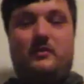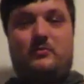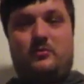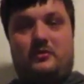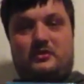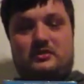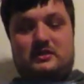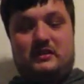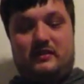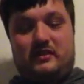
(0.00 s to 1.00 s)
of
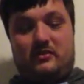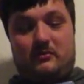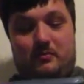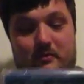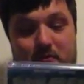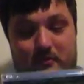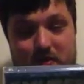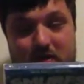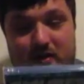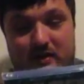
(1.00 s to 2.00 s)
2017 on
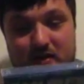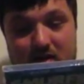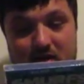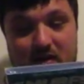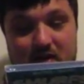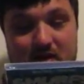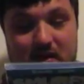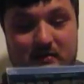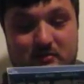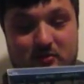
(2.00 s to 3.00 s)
Blu-ray. And I
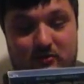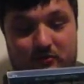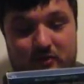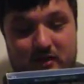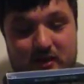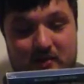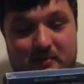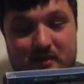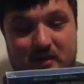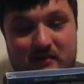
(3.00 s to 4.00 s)
am so fucking
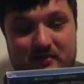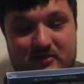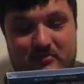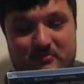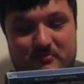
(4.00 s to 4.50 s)
happy I have it.